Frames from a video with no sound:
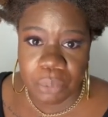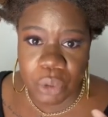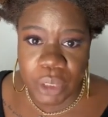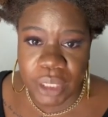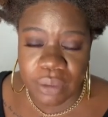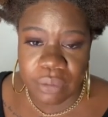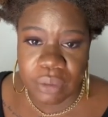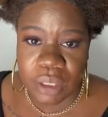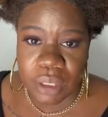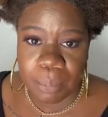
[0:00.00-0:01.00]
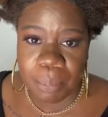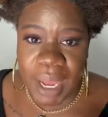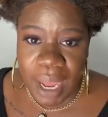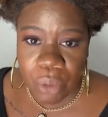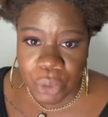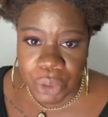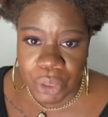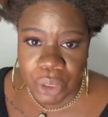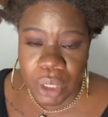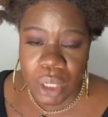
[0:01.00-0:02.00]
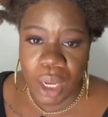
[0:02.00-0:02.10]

putting the powder